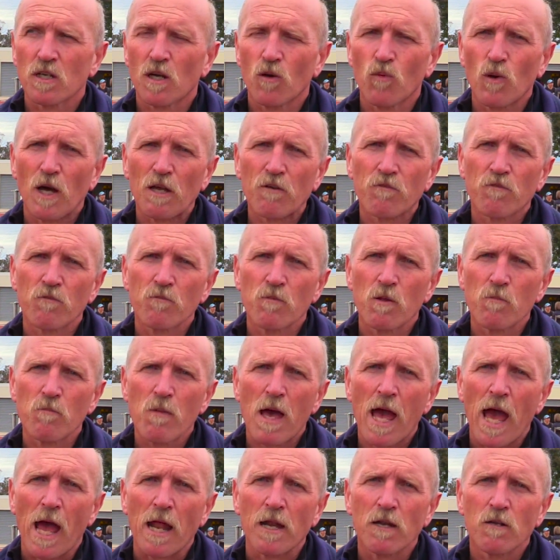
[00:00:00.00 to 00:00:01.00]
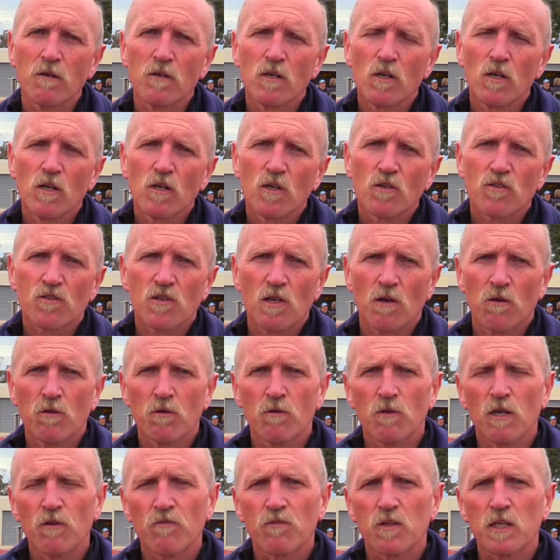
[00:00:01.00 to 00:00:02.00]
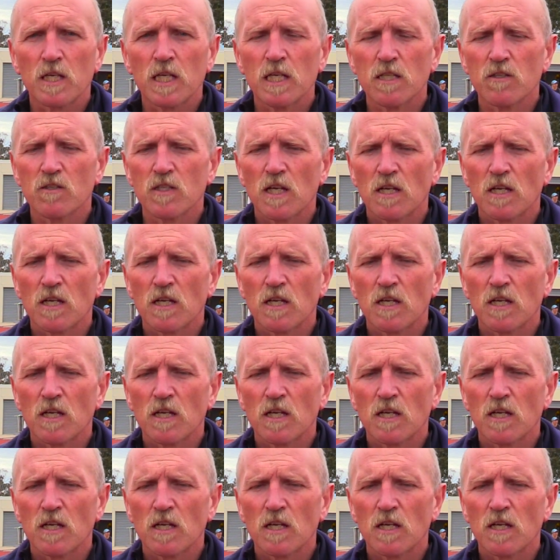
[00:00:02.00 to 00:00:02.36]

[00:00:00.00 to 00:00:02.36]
away from the mat. So if the kid